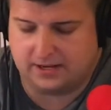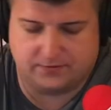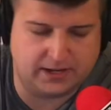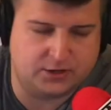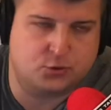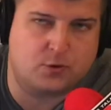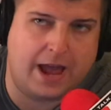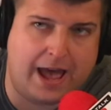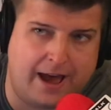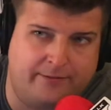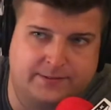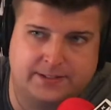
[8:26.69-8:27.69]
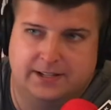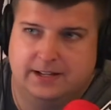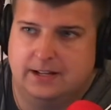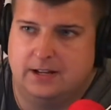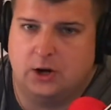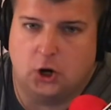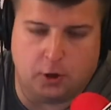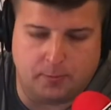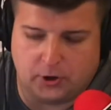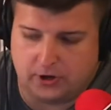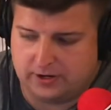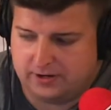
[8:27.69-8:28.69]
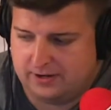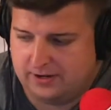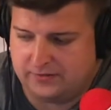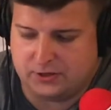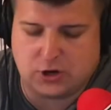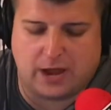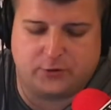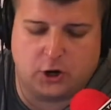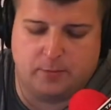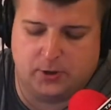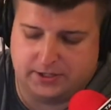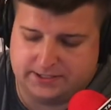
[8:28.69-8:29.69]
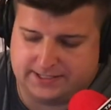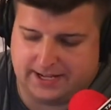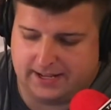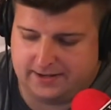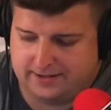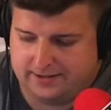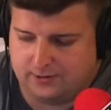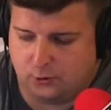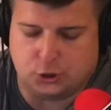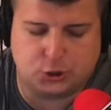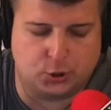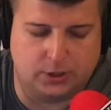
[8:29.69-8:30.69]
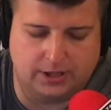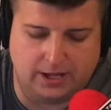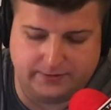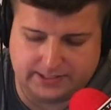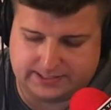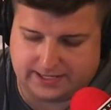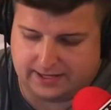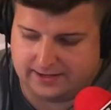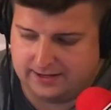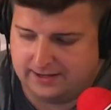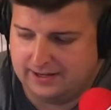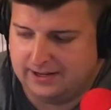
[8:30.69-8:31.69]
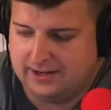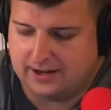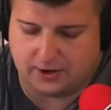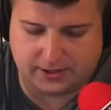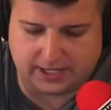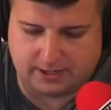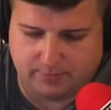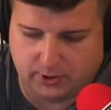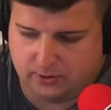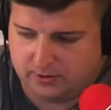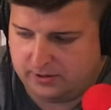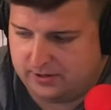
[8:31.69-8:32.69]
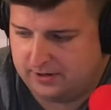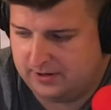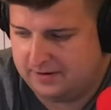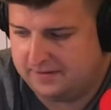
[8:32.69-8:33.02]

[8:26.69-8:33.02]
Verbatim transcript: Like if they draft Probably. Herbert. They draft Herbert instead or Jordan yep. Love instead. Are they gonna yep. boo?